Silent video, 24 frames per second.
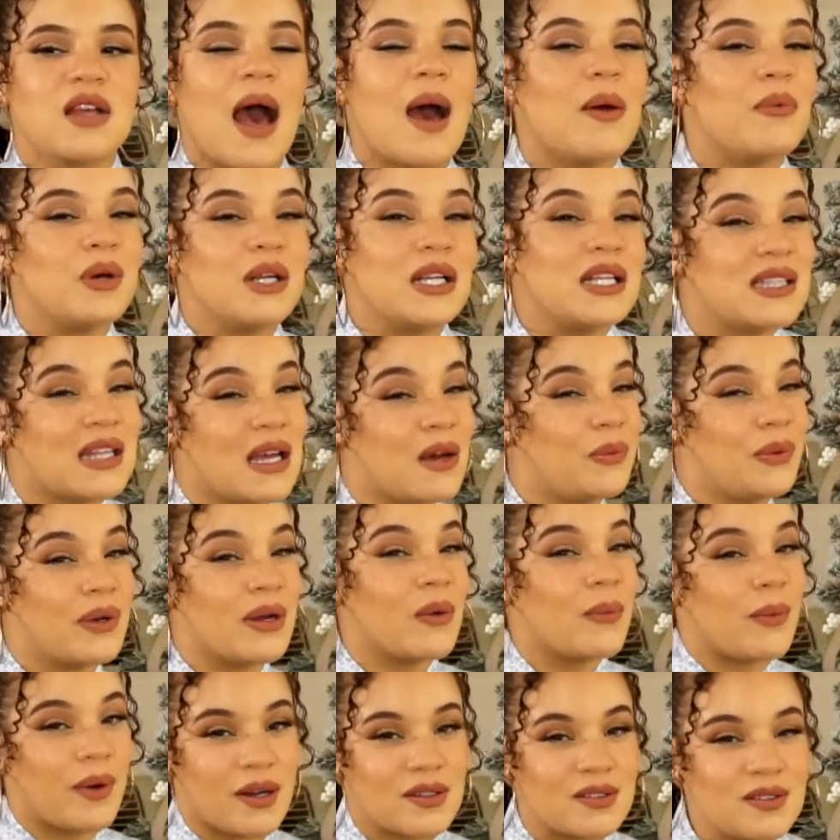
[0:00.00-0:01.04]
abuelita
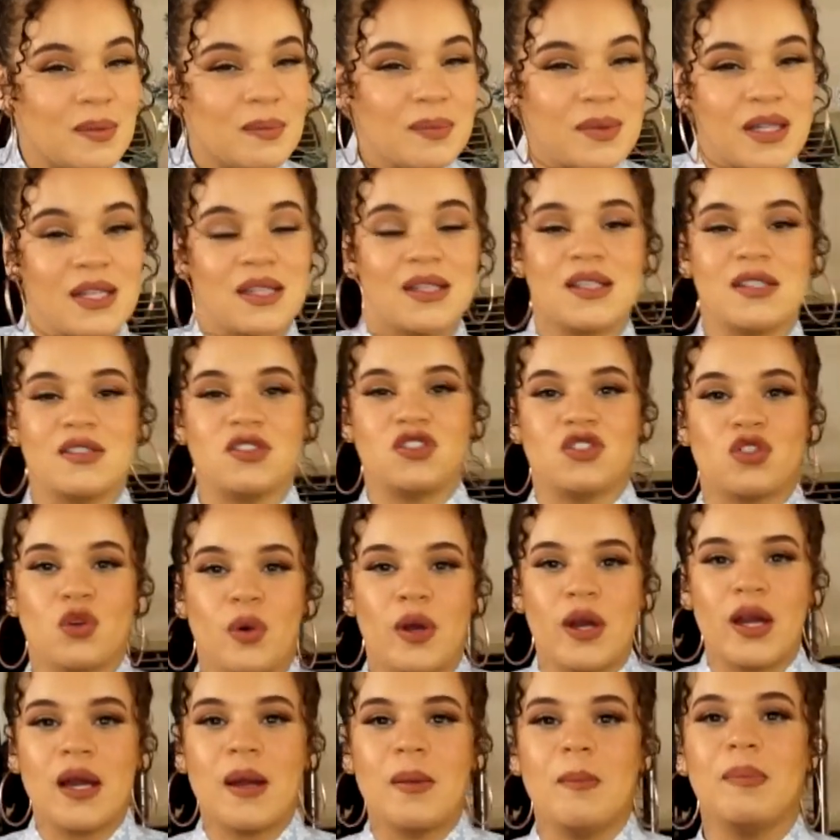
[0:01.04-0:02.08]
wouldn't wear something this
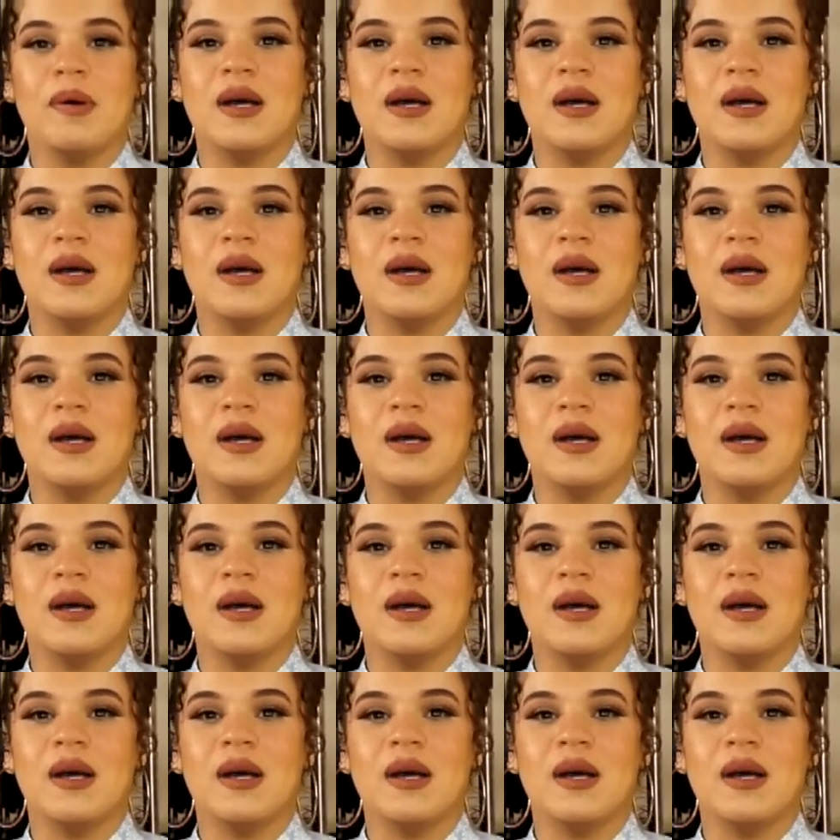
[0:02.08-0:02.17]
short,